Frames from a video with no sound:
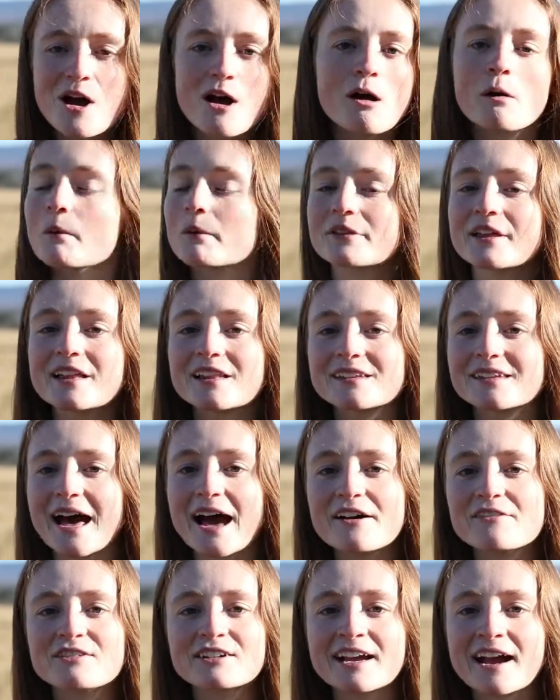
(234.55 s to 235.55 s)
Or were they
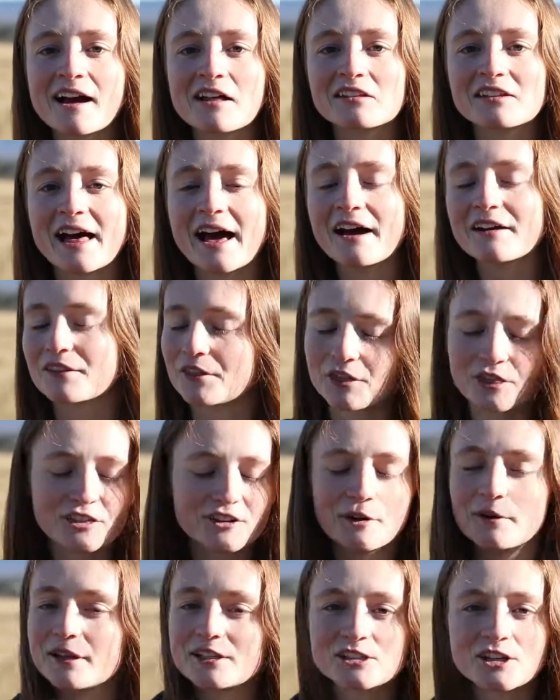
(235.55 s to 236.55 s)
laughing out loud and
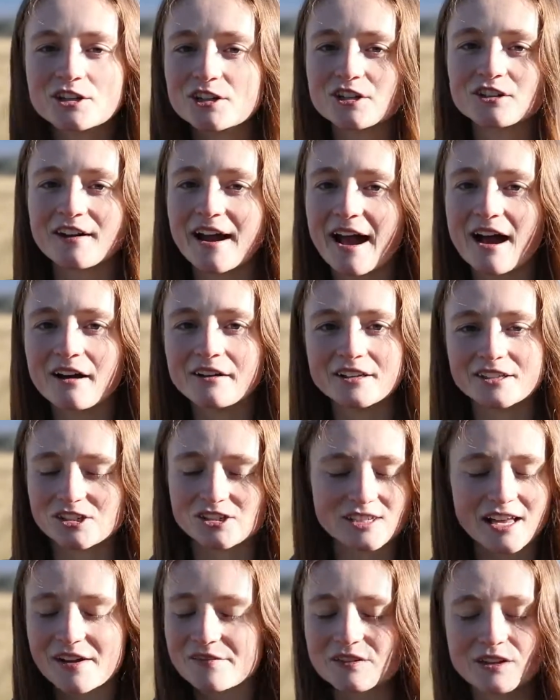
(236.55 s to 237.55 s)
throwing each other around and just
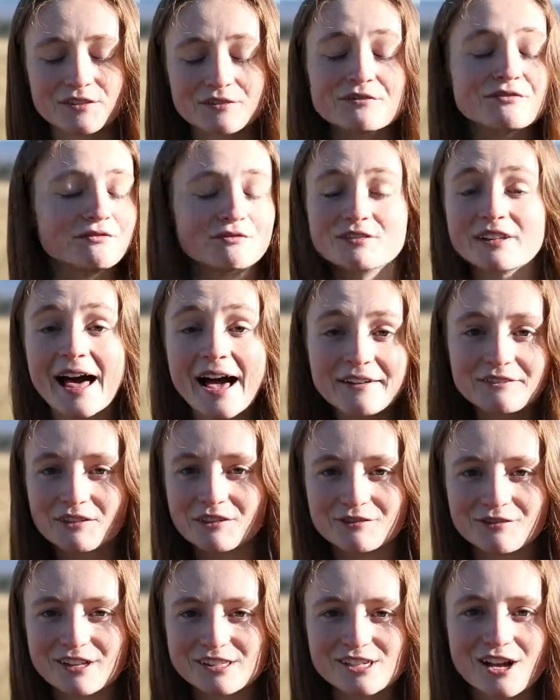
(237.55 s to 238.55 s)
having laughing
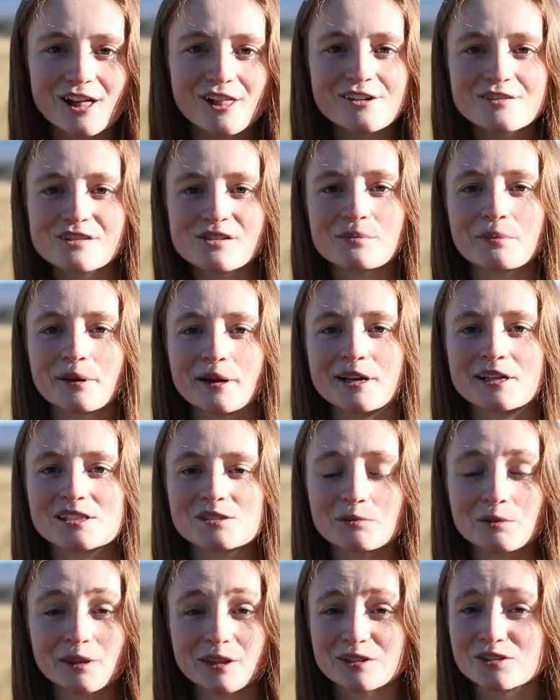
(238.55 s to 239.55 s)
fits all over the place?
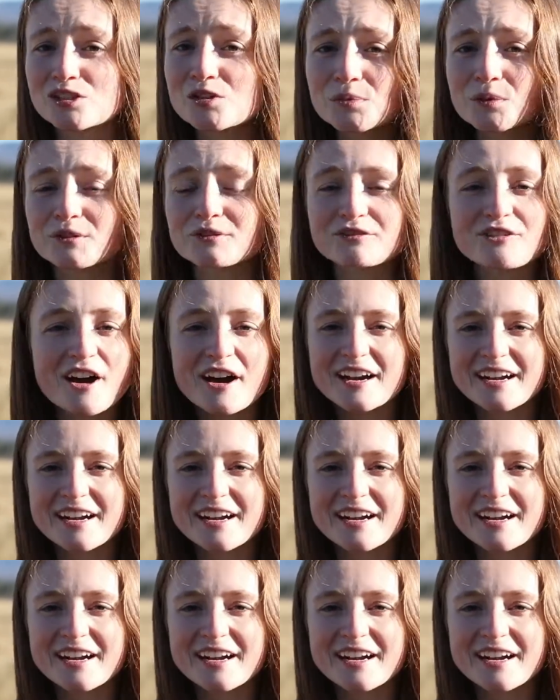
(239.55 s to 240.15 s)
Were they super fun